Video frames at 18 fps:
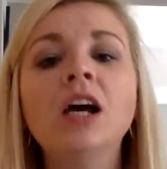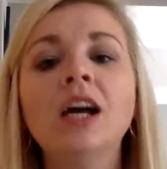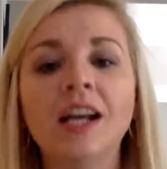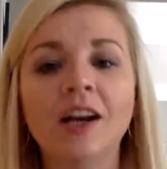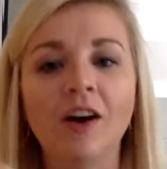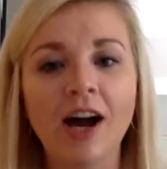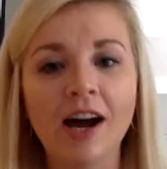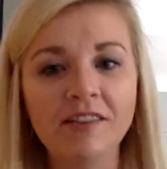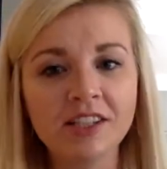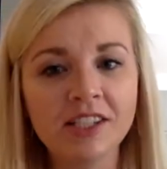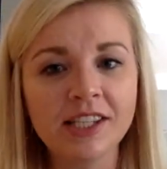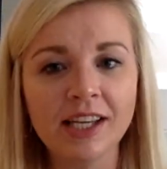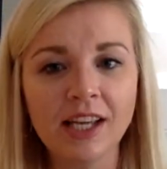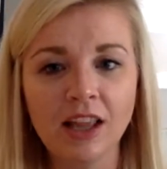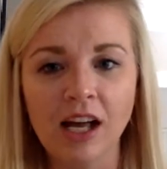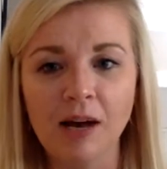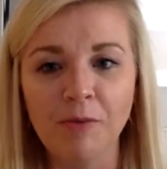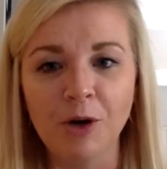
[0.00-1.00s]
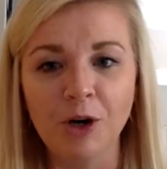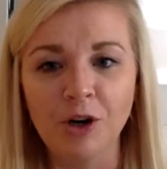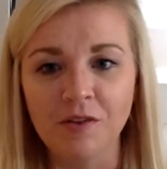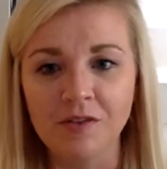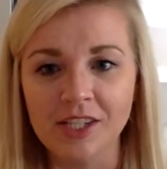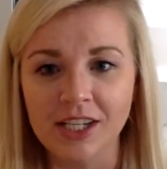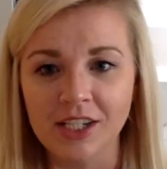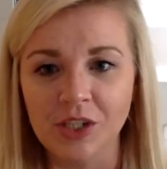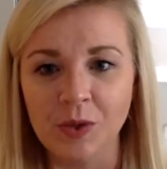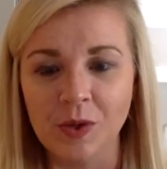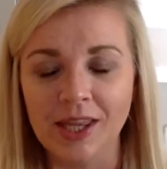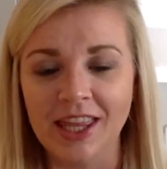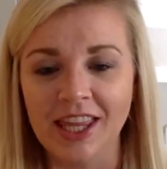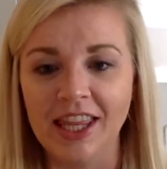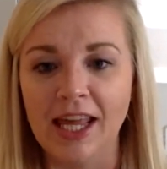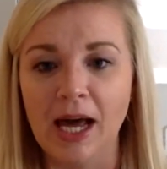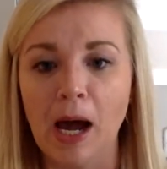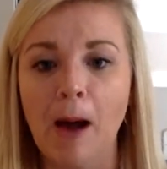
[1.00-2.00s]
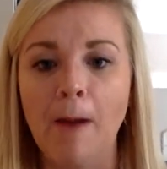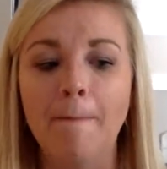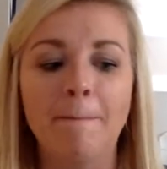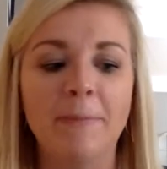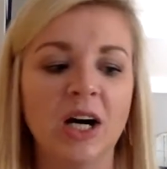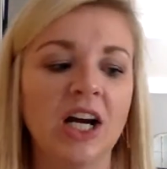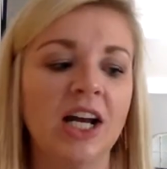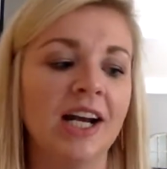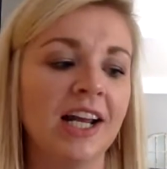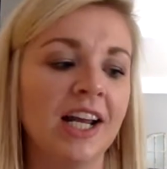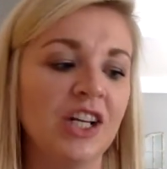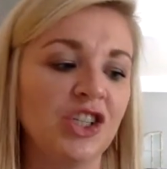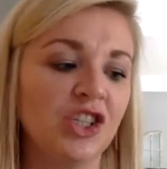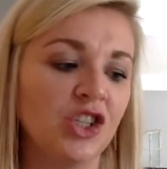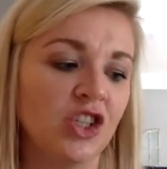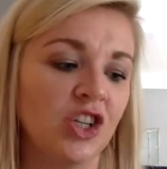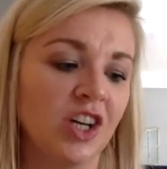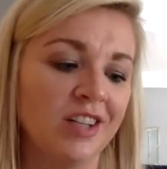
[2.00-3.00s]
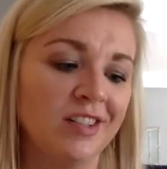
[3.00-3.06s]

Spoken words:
Now, obviously a lot more goes into it than that, but it's